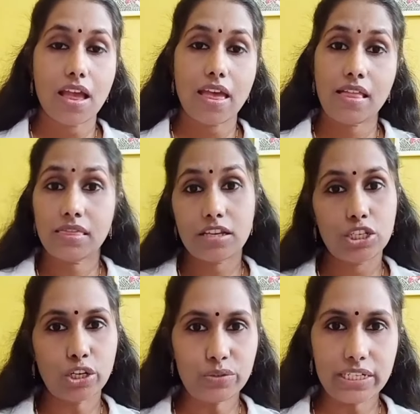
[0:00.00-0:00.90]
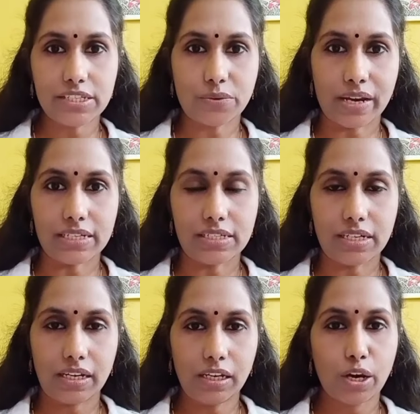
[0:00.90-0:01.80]
In the notice
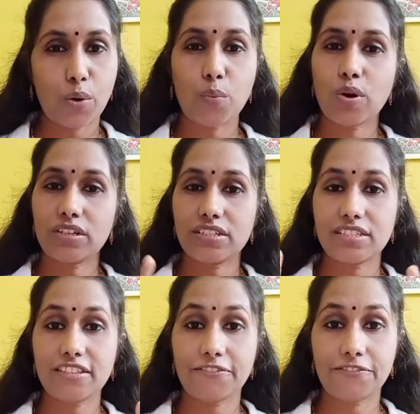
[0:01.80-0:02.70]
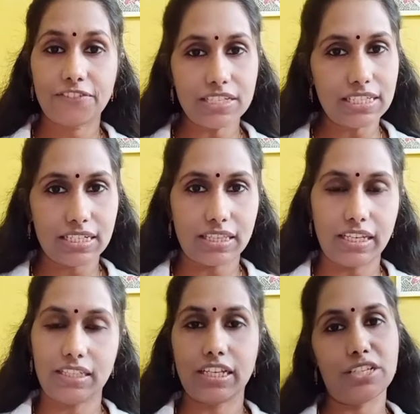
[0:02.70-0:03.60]
writing, what is the first
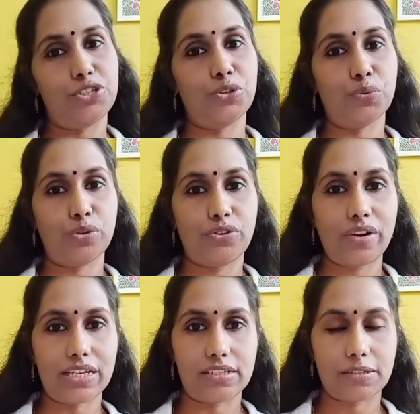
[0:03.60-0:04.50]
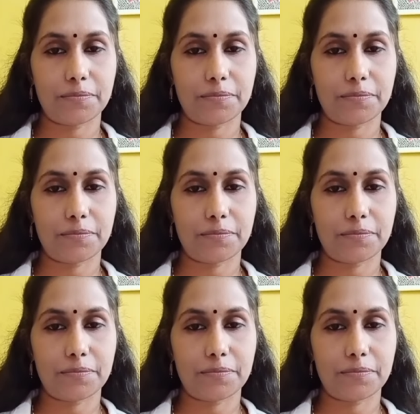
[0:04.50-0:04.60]
thing that you would write?